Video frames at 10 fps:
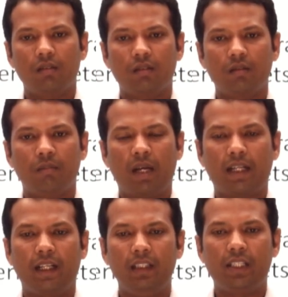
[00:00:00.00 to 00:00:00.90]

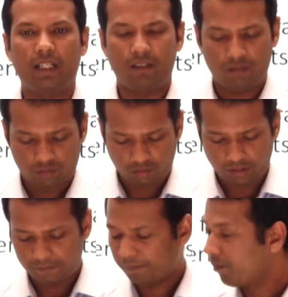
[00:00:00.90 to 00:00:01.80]
marketing channel.
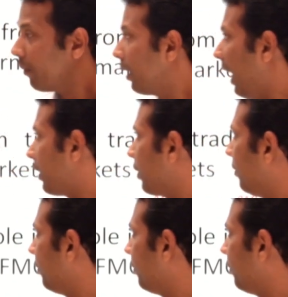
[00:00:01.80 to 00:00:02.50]
Okay, next,